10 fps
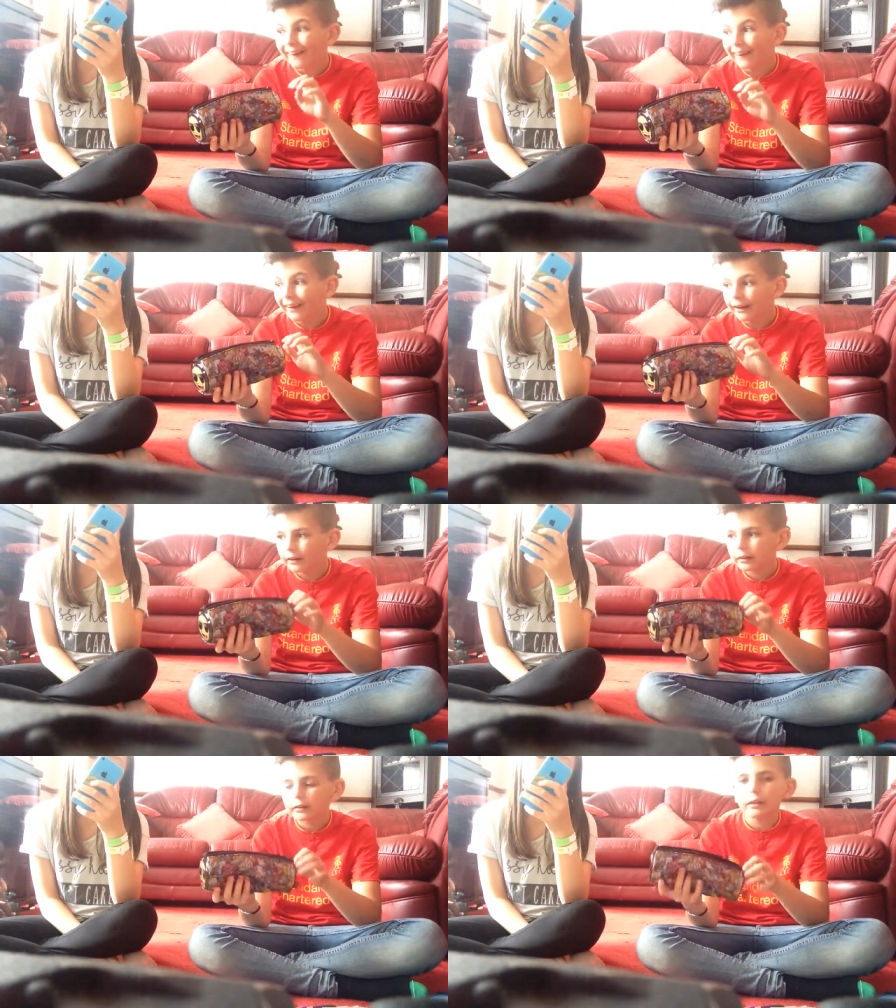Yeah.
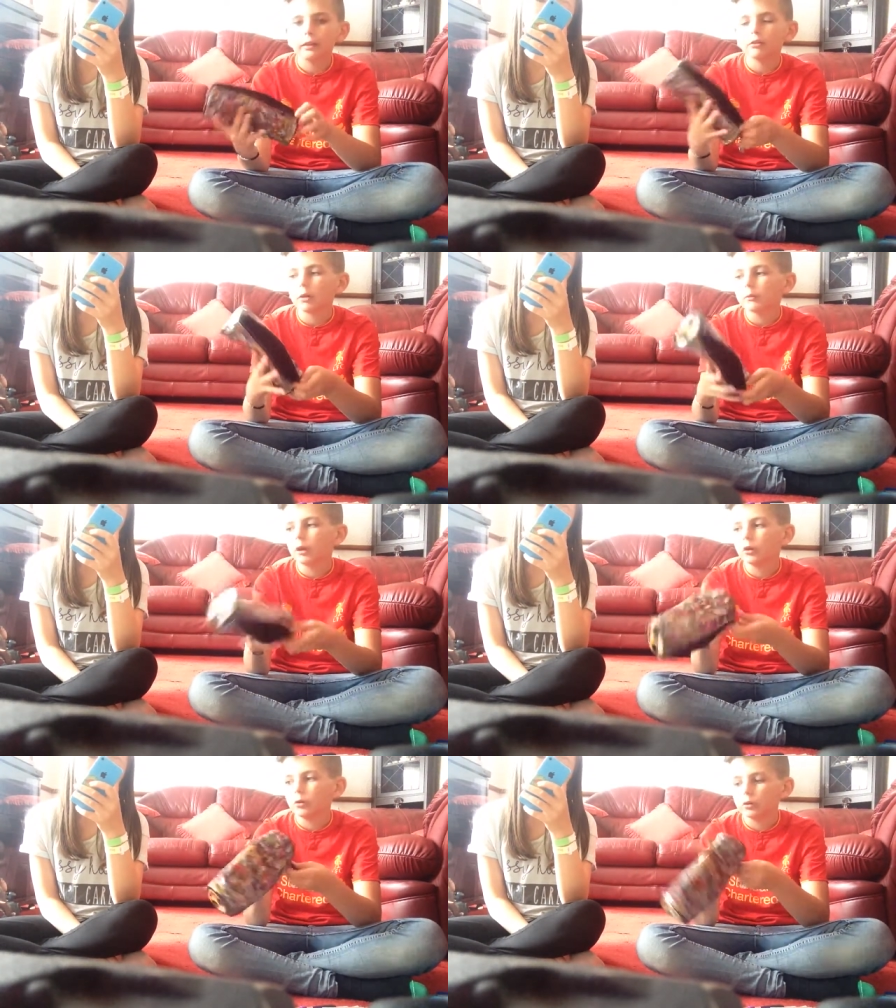It's so we
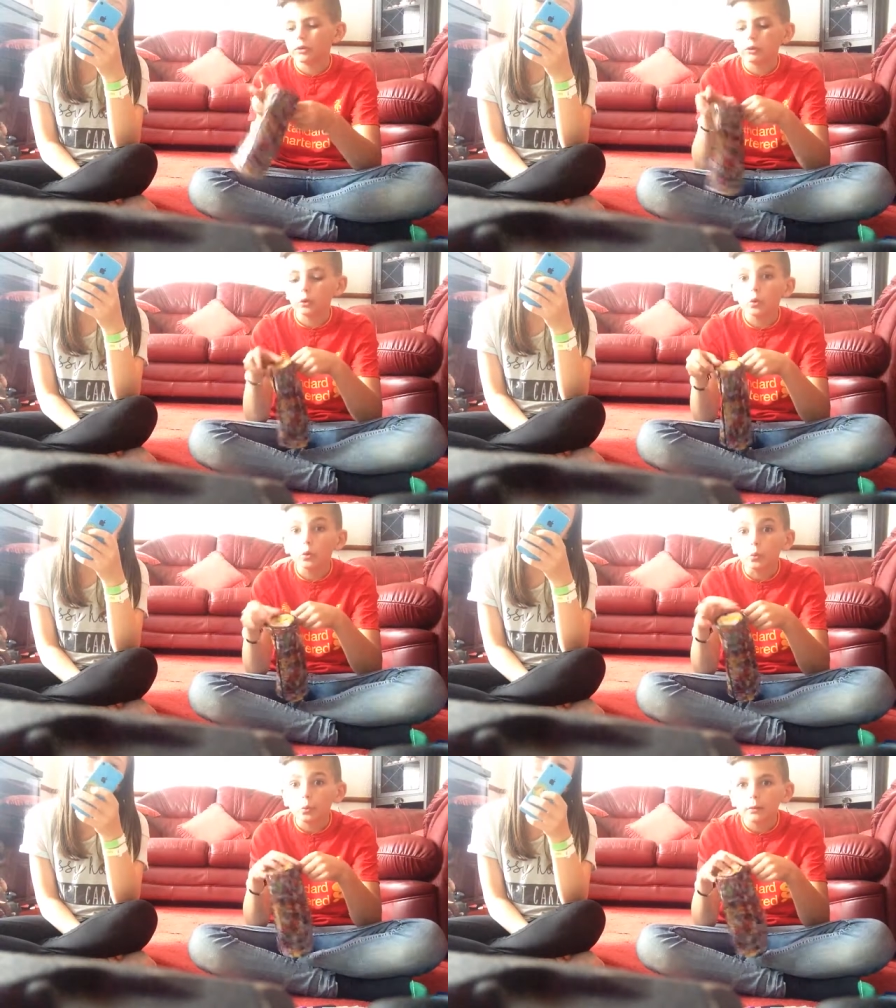know who's who's.